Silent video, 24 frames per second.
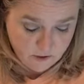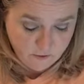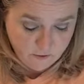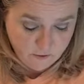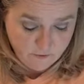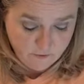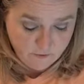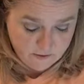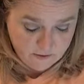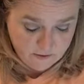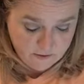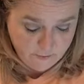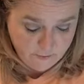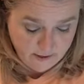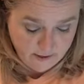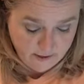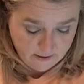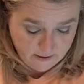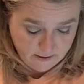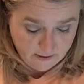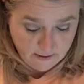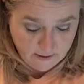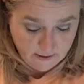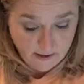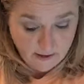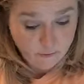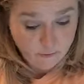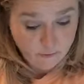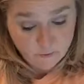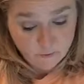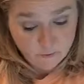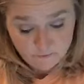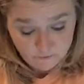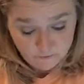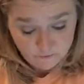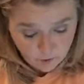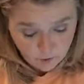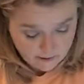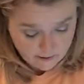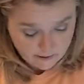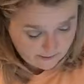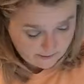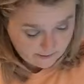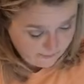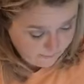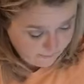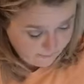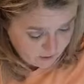your friends about it. I would
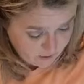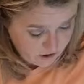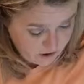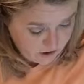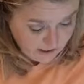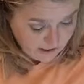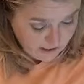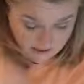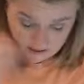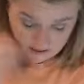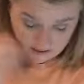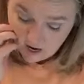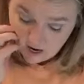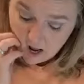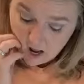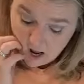greatly appreciate it.